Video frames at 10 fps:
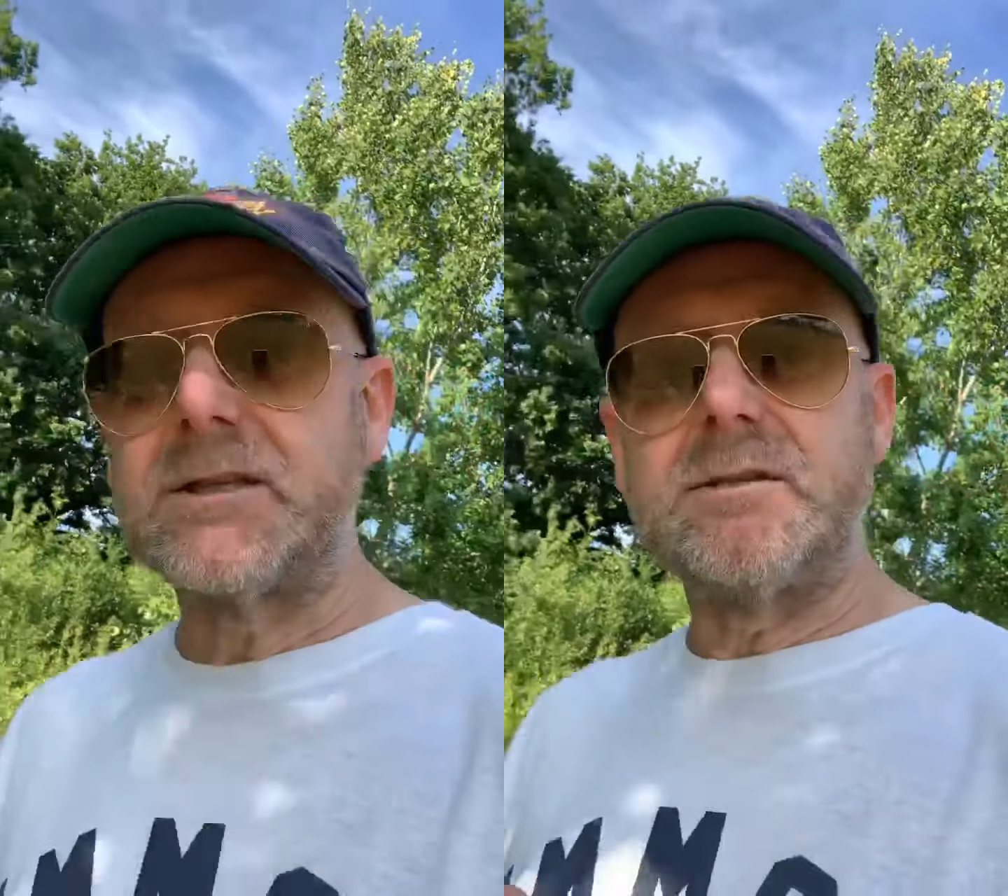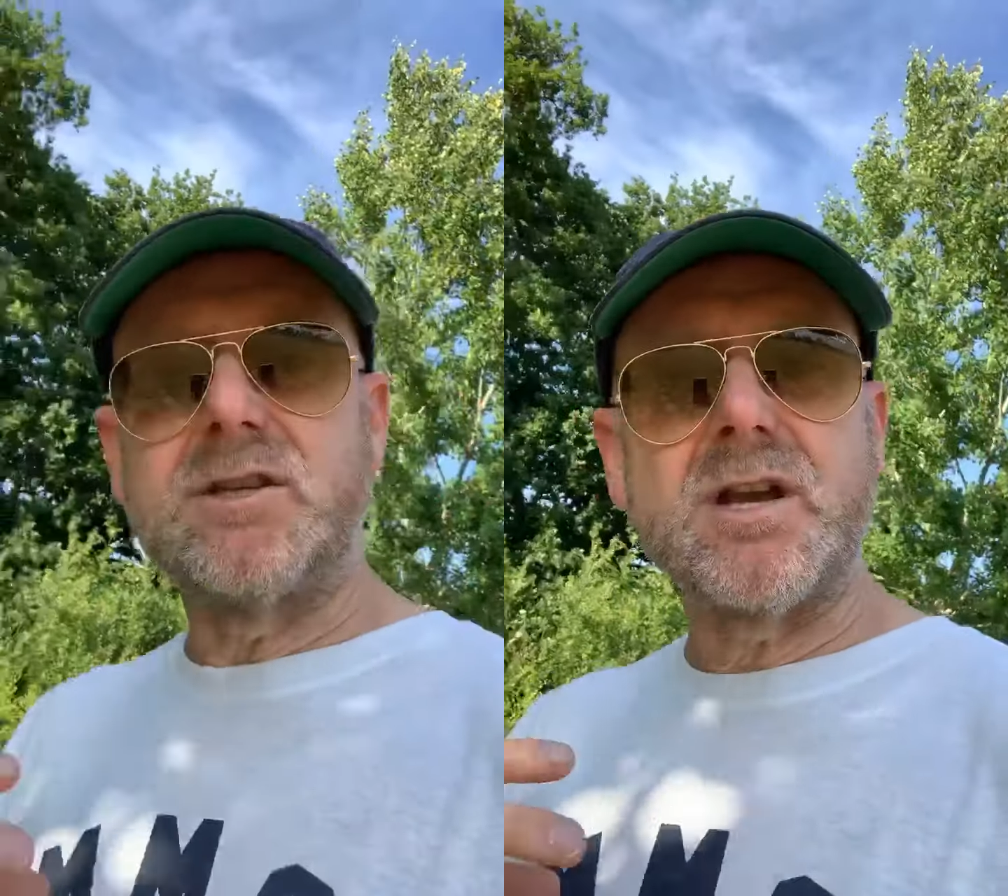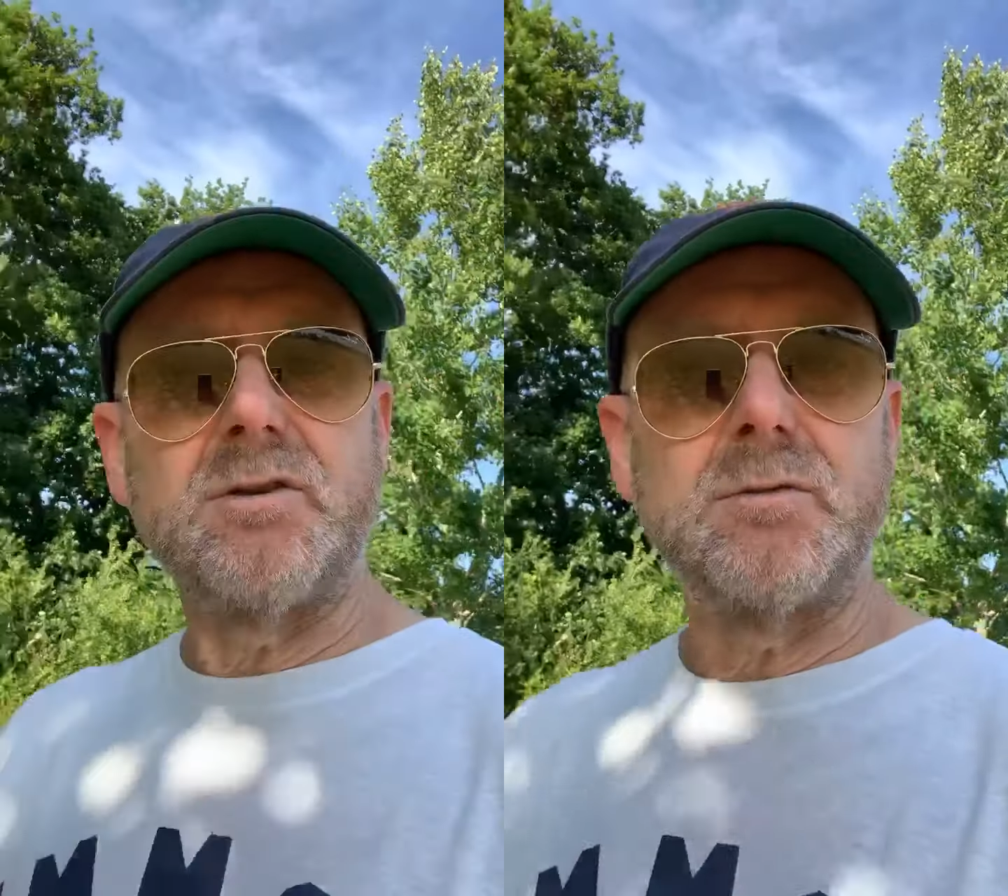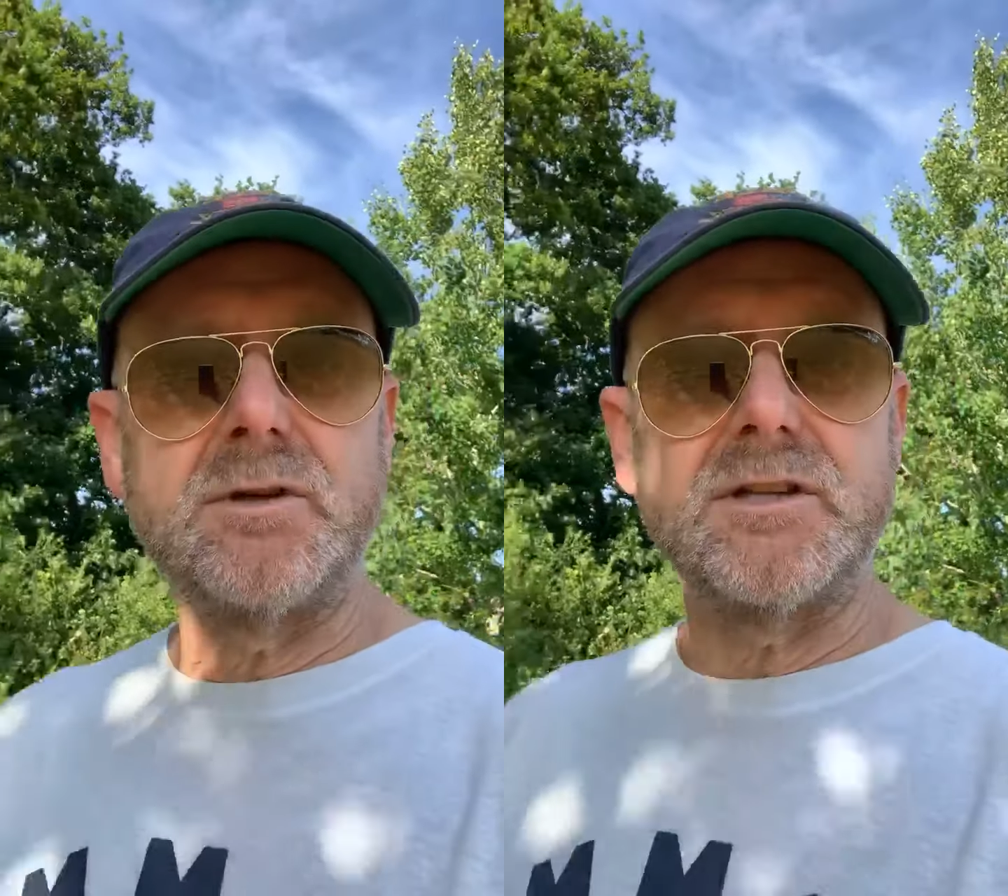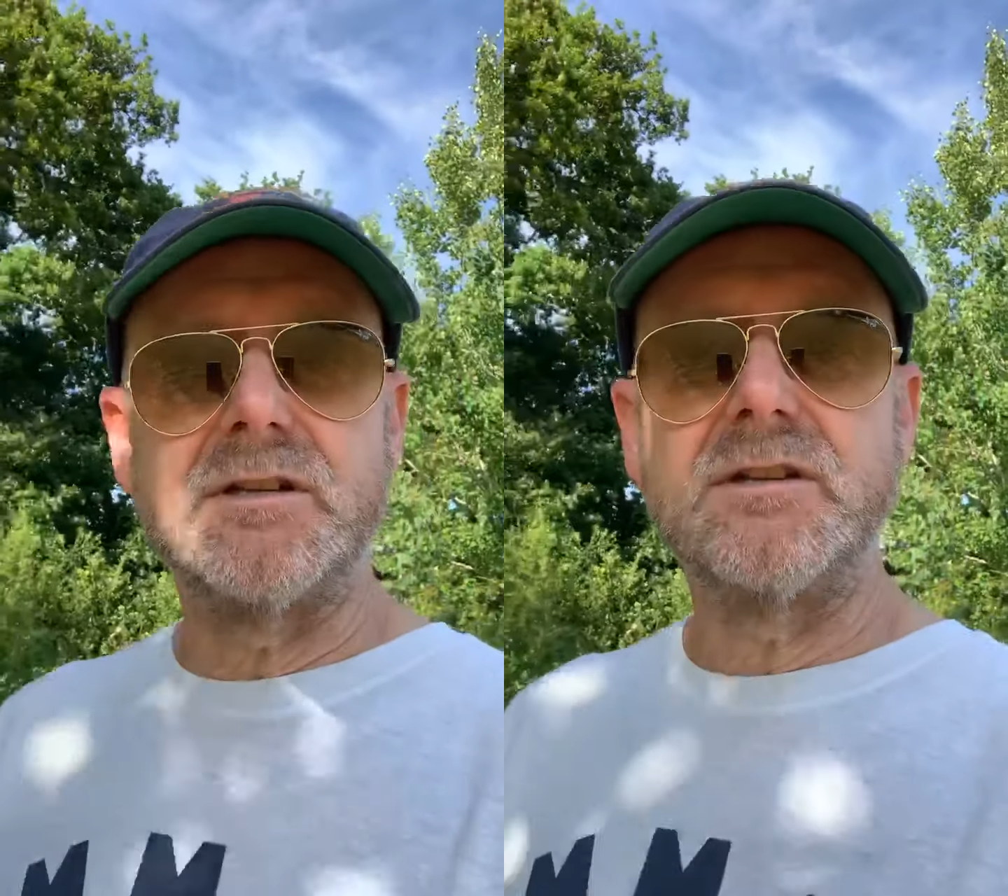social
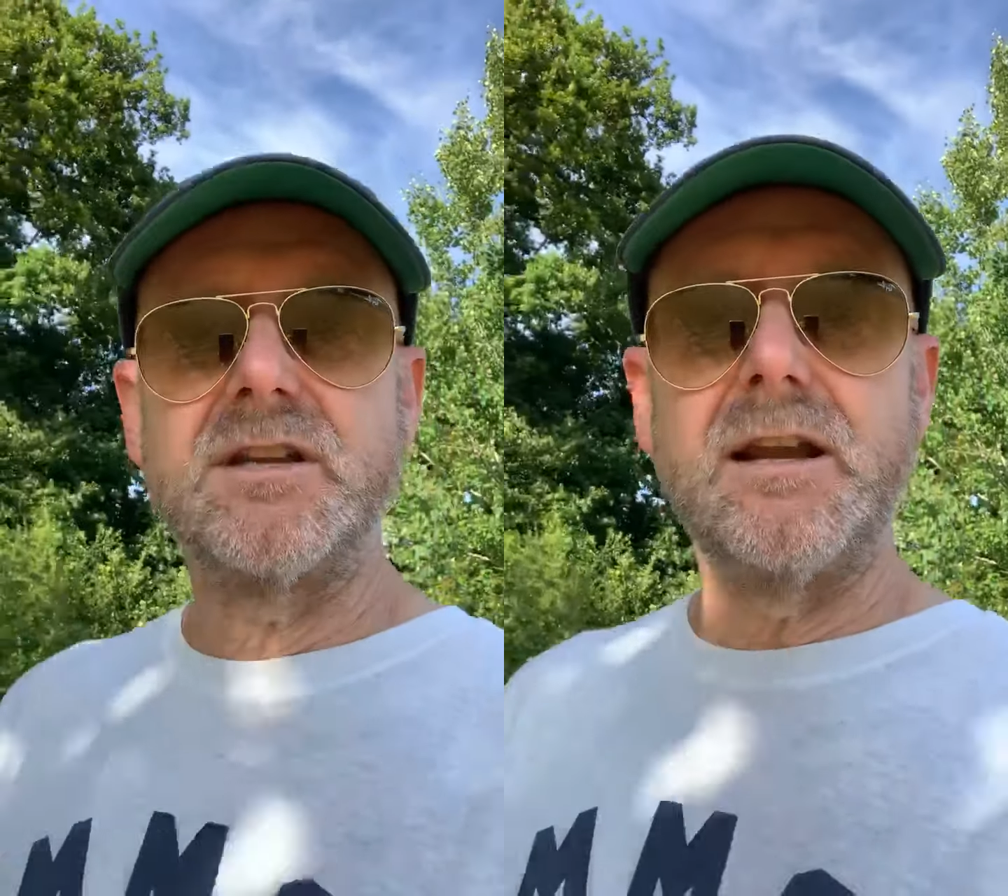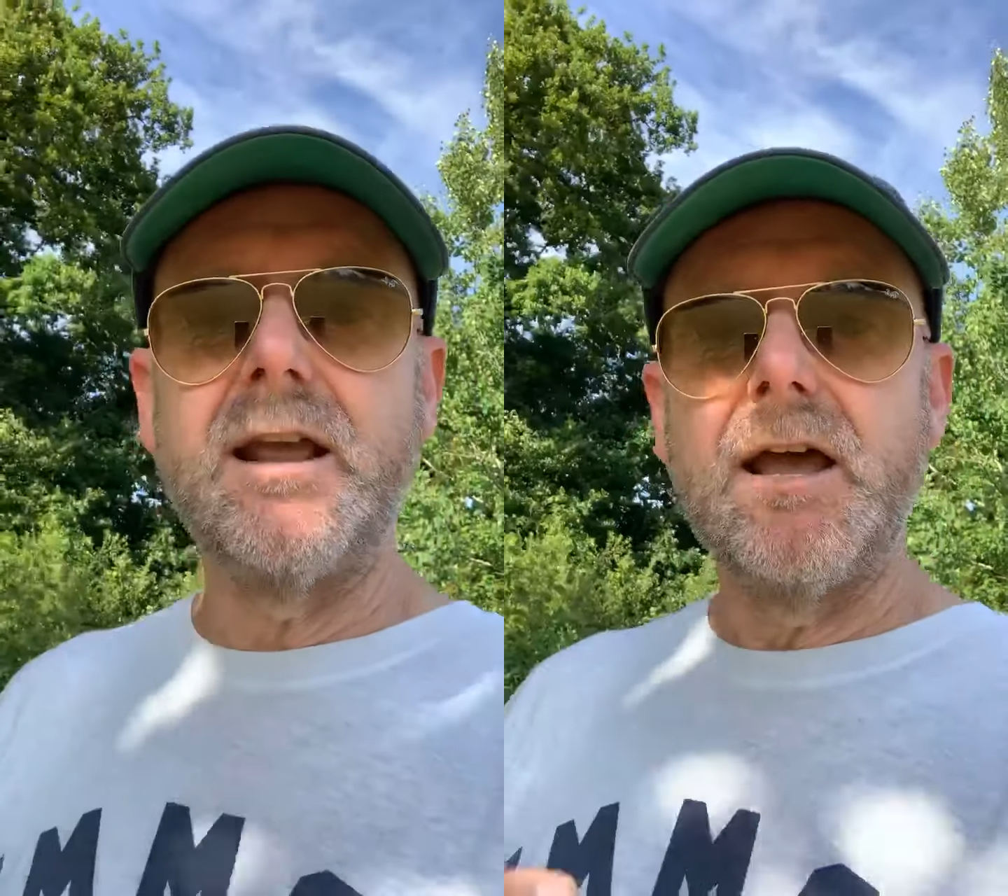distancing.